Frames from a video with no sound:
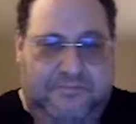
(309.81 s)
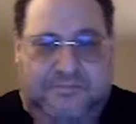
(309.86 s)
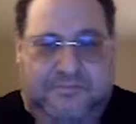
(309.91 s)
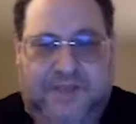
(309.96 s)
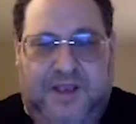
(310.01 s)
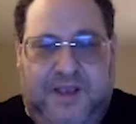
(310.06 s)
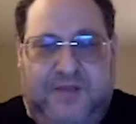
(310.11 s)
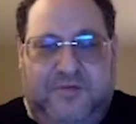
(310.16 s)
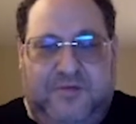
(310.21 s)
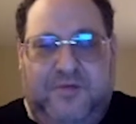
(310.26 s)

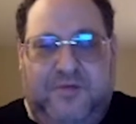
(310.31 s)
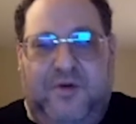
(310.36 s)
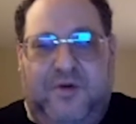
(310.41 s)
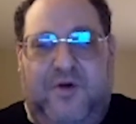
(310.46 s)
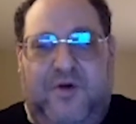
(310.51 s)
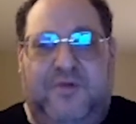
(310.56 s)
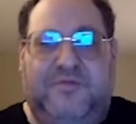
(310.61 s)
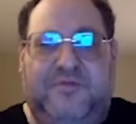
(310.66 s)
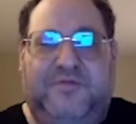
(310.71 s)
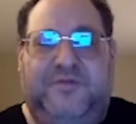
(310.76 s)
take too
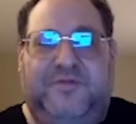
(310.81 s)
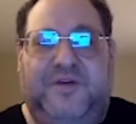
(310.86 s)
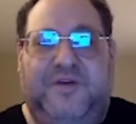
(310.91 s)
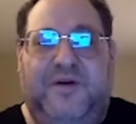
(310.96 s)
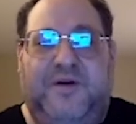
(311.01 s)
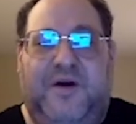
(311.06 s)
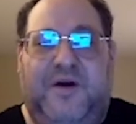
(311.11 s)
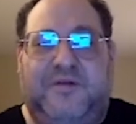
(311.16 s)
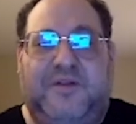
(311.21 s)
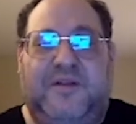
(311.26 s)
long to
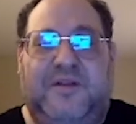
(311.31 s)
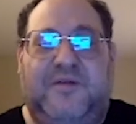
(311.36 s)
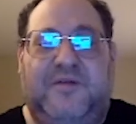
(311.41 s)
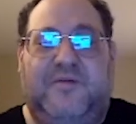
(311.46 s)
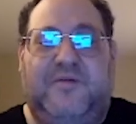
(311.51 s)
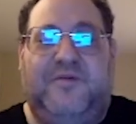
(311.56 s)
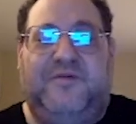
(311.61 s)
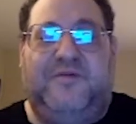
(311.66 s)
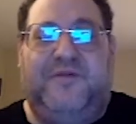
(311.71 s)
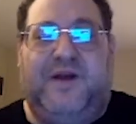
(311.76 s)
figure out that the
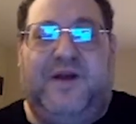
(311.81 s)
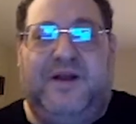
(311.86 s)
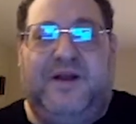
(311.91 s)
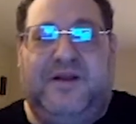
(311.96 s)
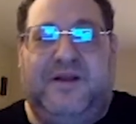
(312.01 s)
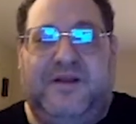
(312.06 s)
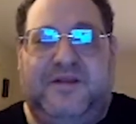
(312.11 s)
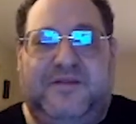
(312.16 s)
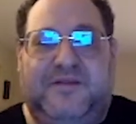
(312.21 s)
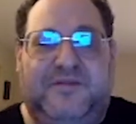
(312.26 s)
core
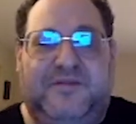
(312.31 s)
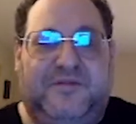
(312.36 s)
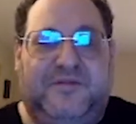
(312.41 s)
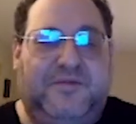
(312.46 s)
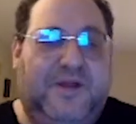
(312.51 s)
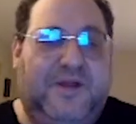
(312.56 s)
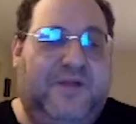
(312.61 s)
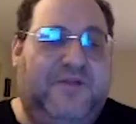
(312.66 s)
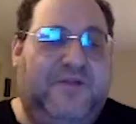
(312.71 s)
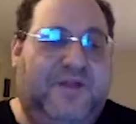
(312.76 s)
file is
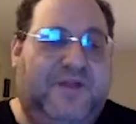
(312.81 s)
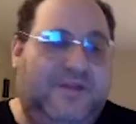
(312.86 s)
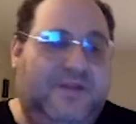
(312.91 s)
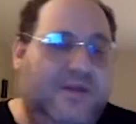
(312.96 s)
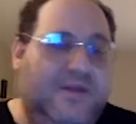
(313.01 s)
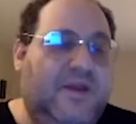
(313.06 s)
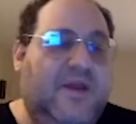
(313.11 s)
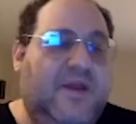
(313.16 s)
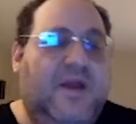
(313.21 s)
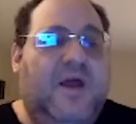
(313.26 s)
not
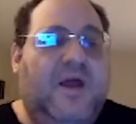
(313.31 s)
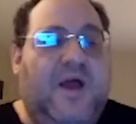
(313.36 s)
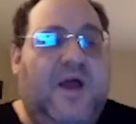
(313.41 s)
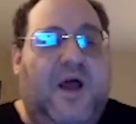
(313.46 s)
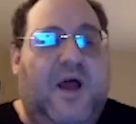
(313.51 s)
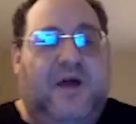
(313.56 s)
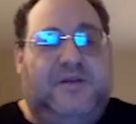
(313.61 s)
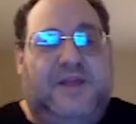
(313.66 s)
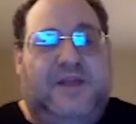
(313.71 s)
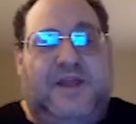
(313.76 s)
relevant,
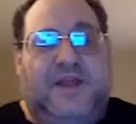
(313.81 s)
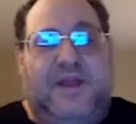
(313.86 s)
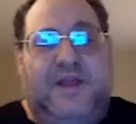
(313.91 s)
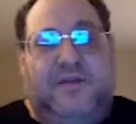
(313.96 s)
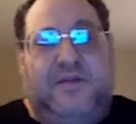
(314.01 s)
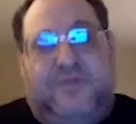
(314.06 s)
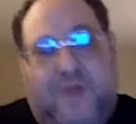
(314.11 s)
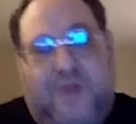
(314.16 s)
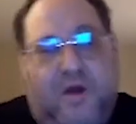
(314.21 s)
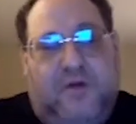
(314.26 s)
are
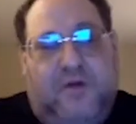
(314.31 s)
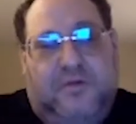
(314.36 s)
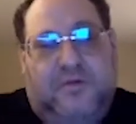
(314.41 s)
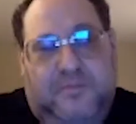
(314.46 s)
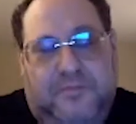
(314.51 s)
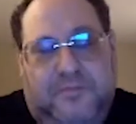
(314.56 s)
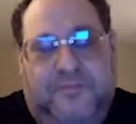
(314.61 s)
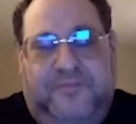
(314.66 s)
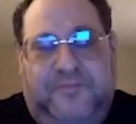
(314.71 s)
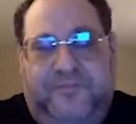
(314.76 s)
taking too long,